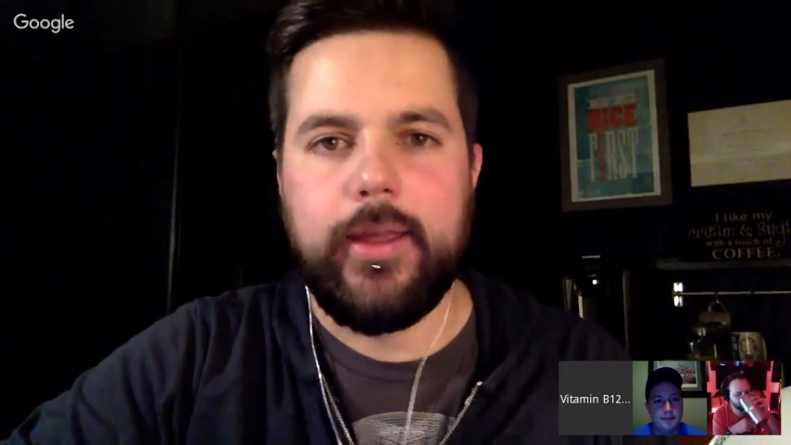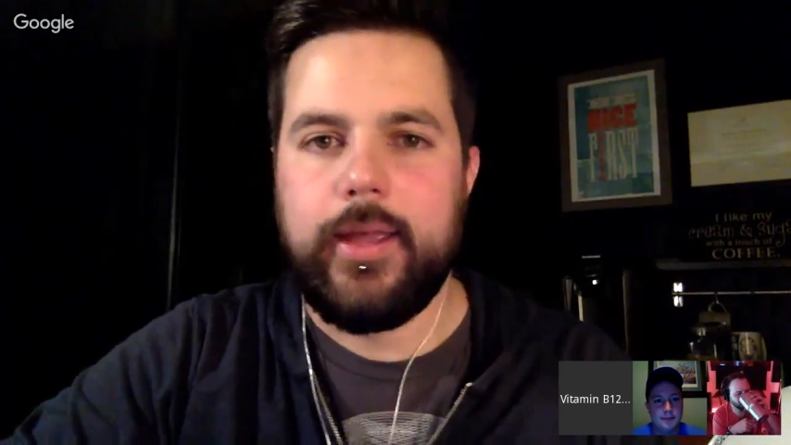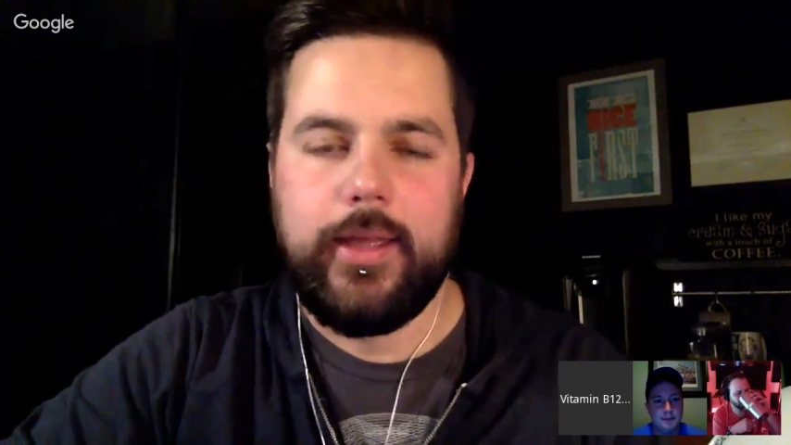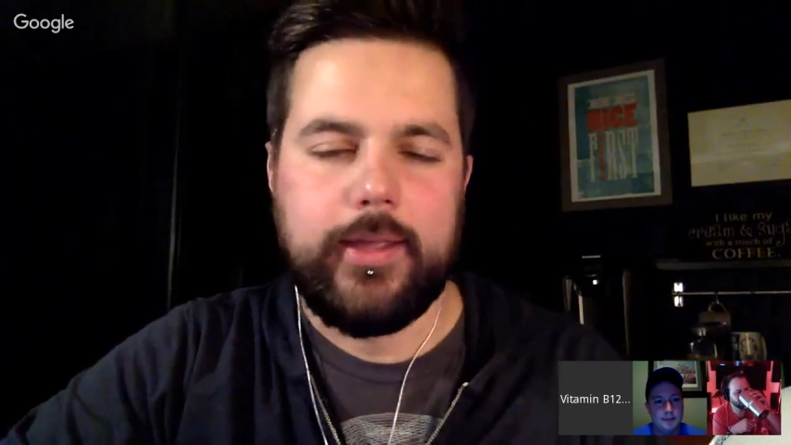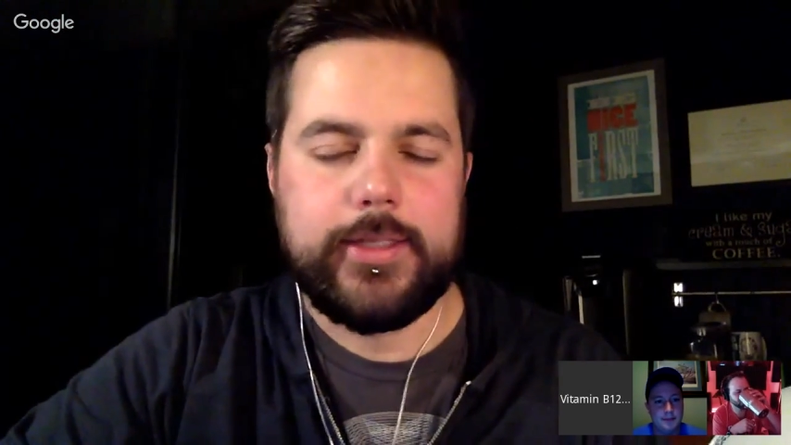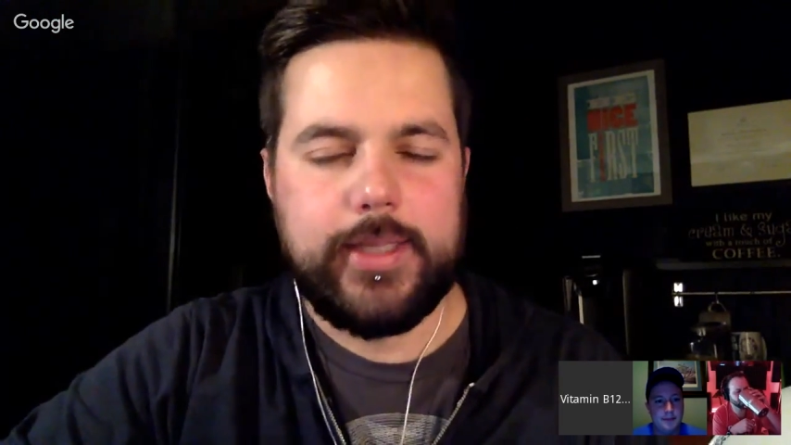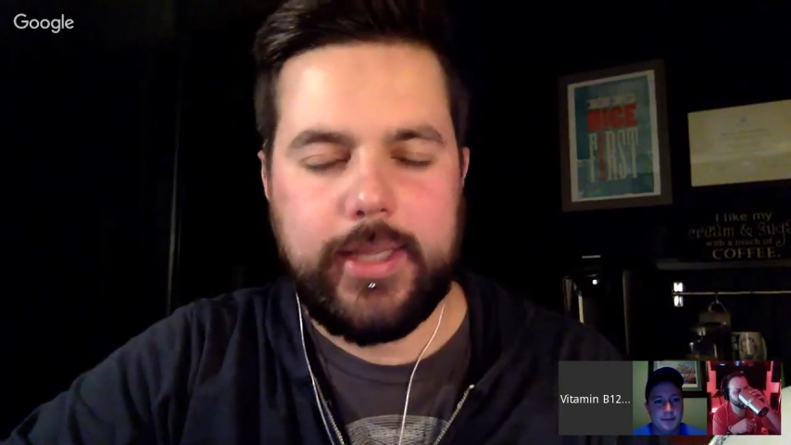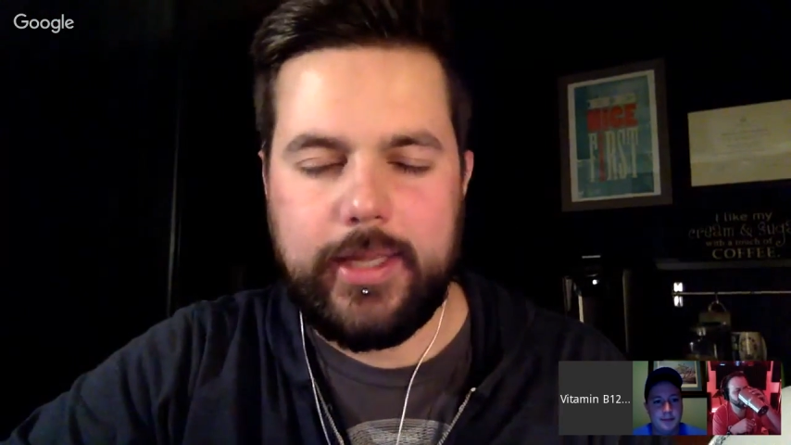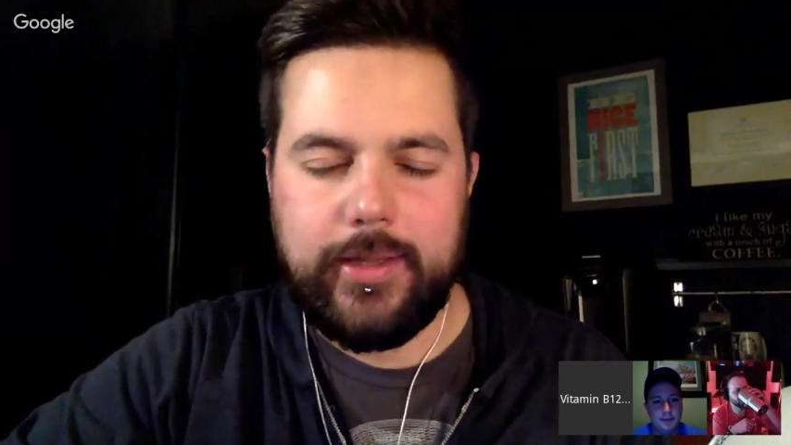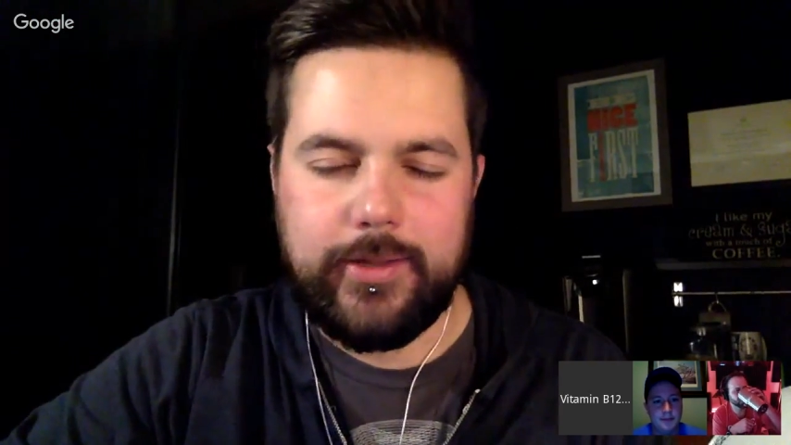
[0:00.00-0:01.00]
is
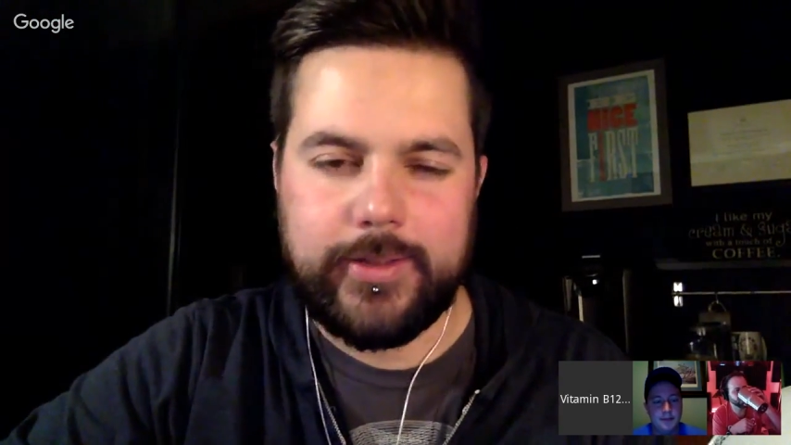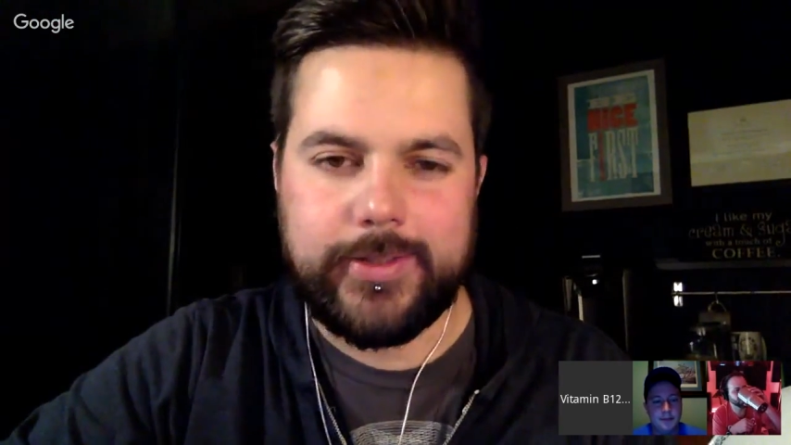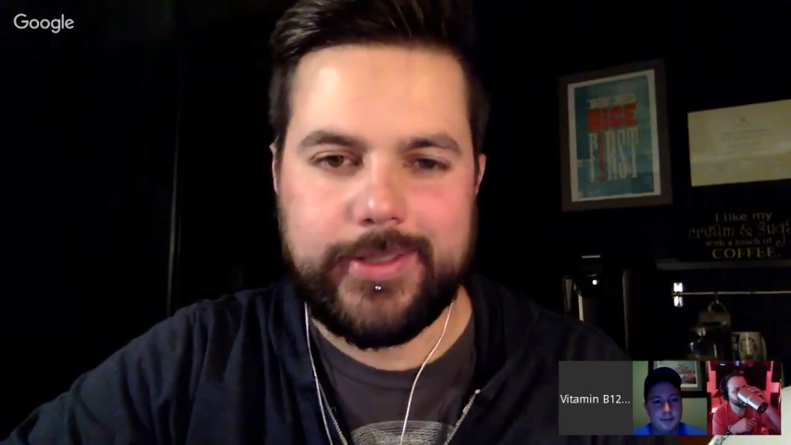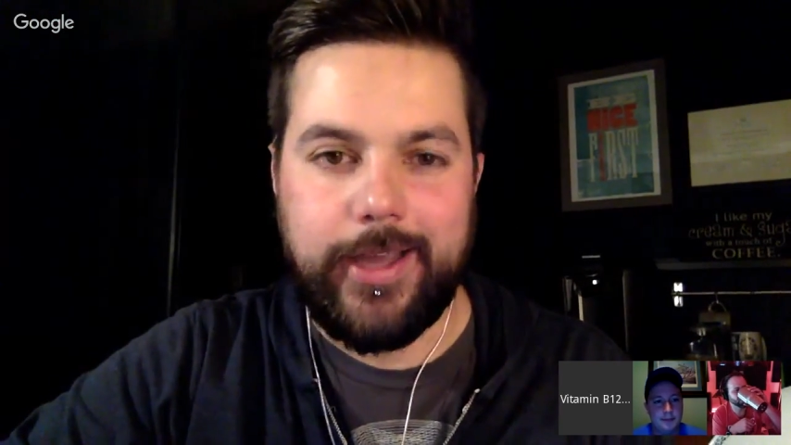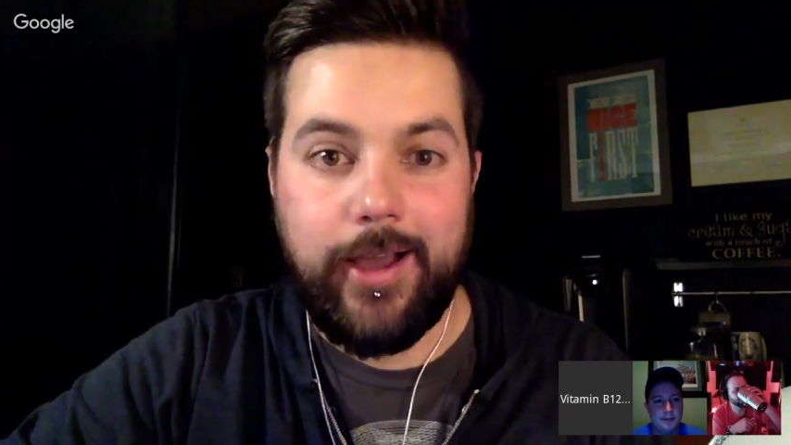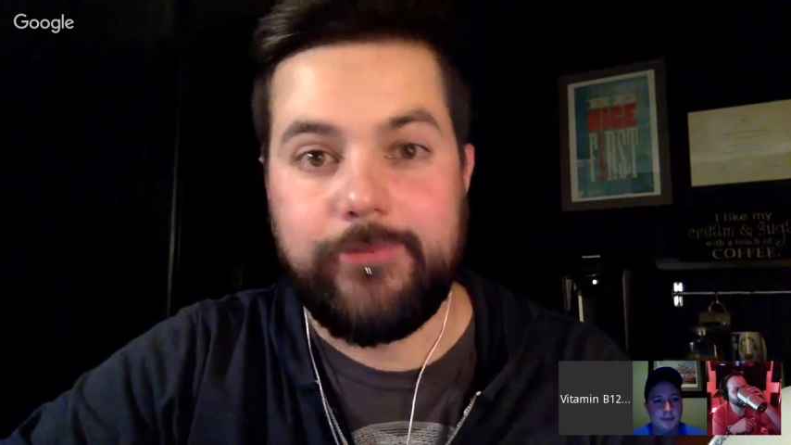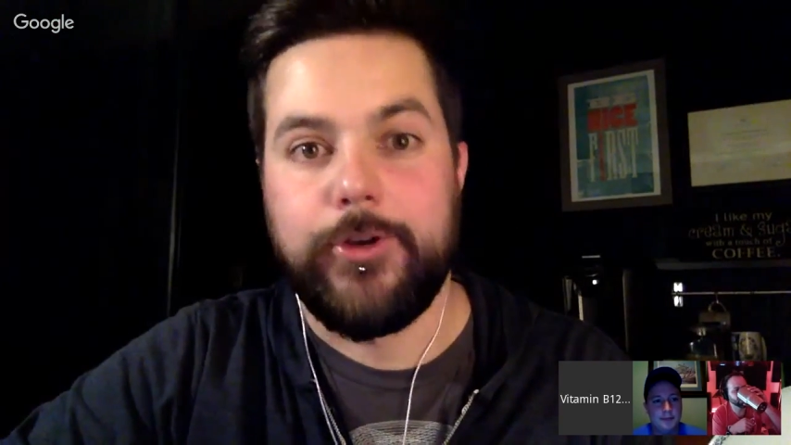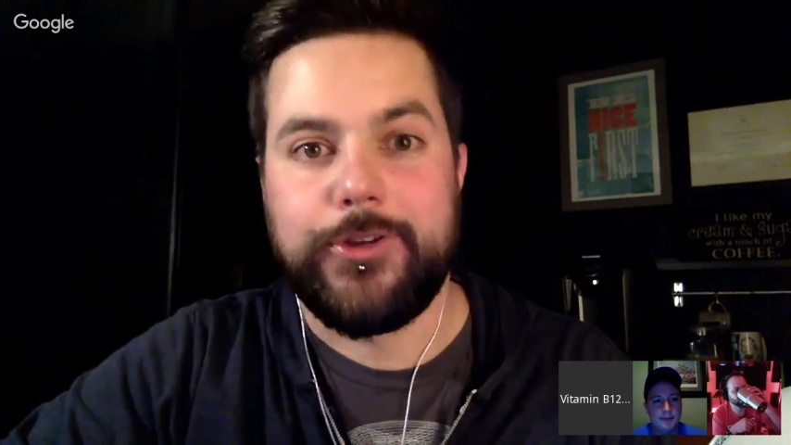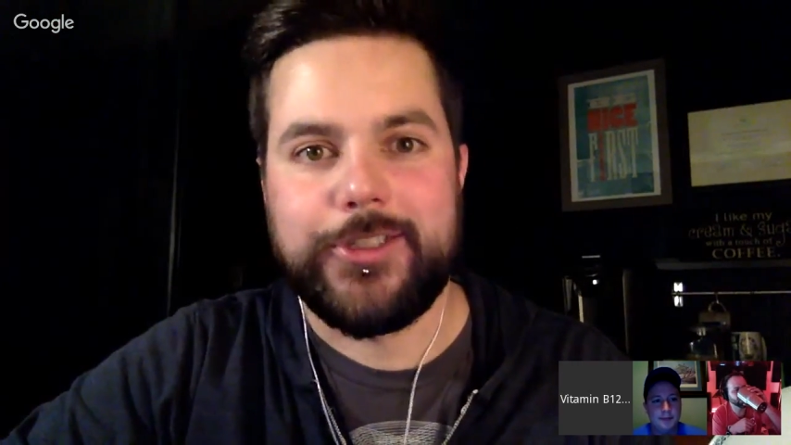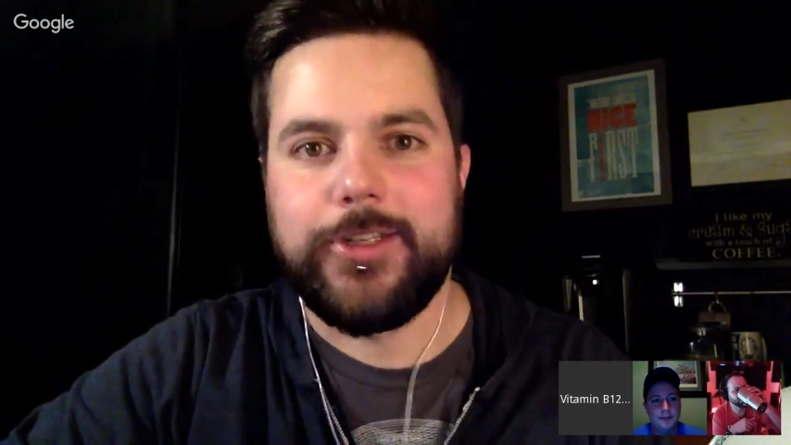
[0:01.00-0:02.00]
that he is not
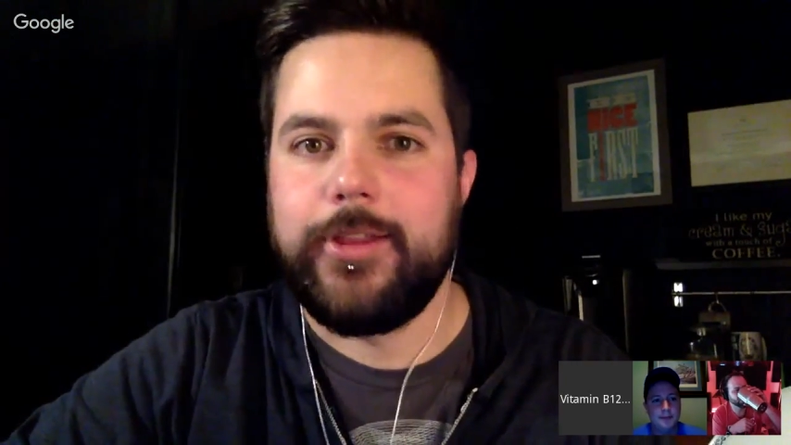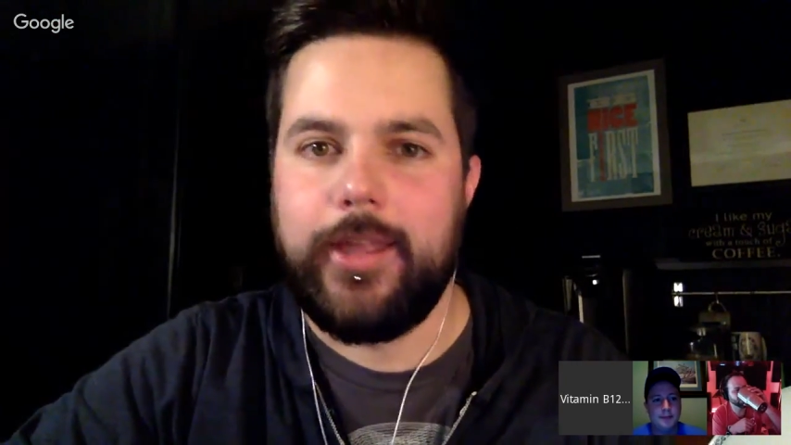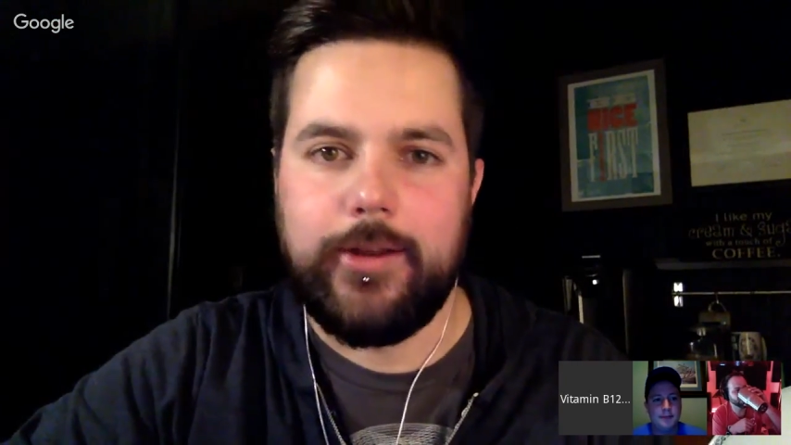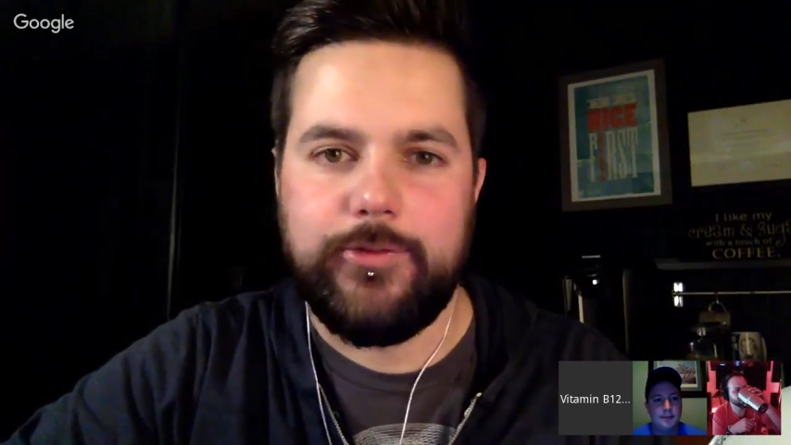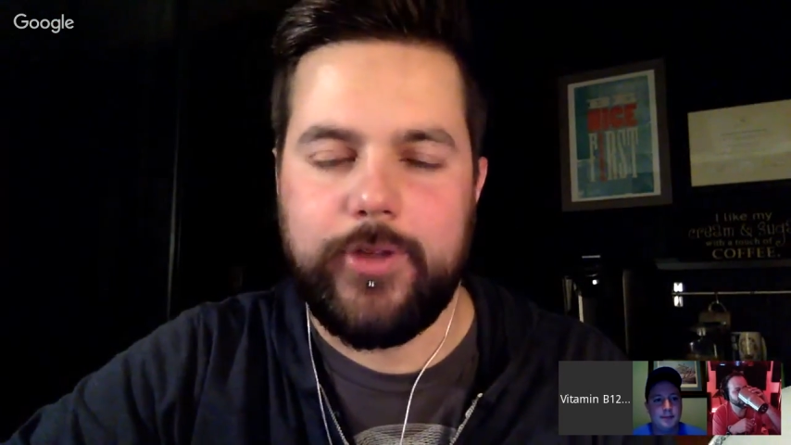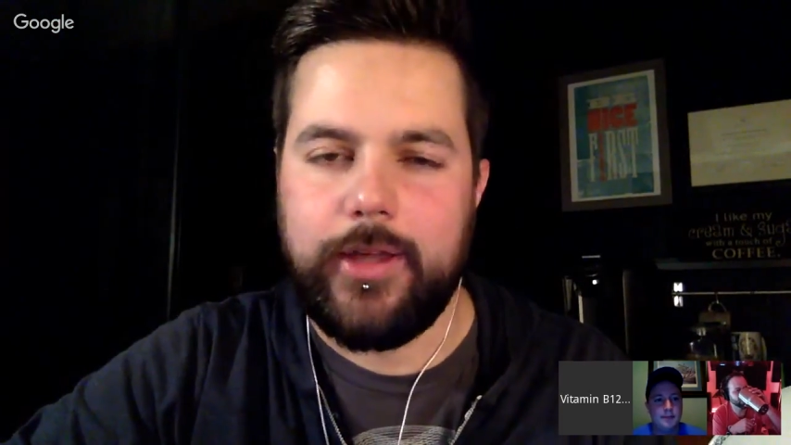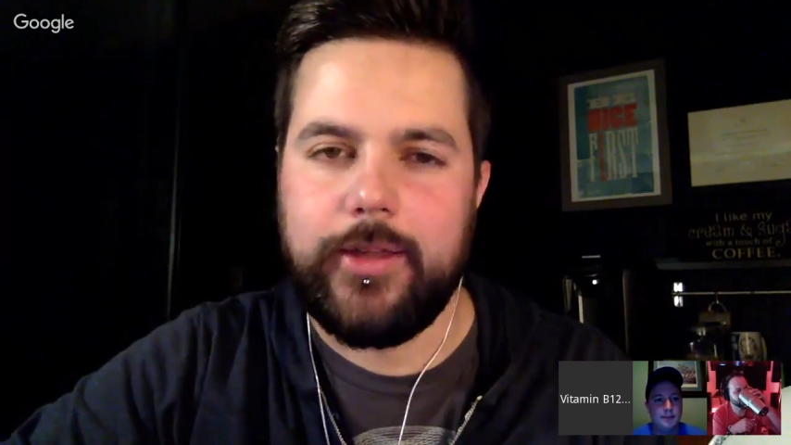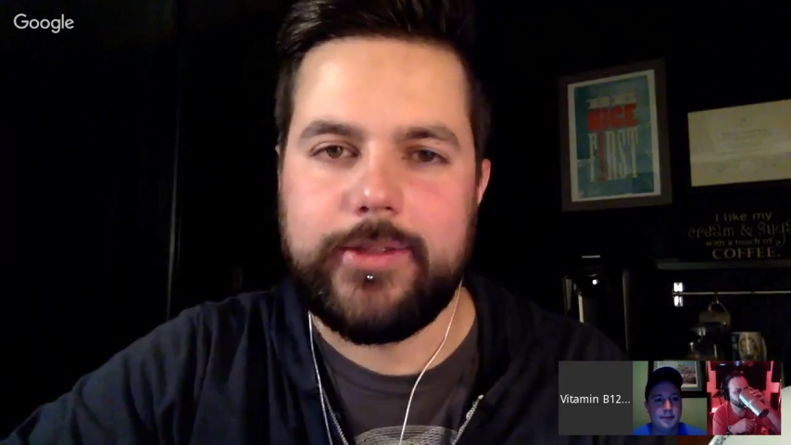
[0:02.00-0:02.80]
focused on the NFL.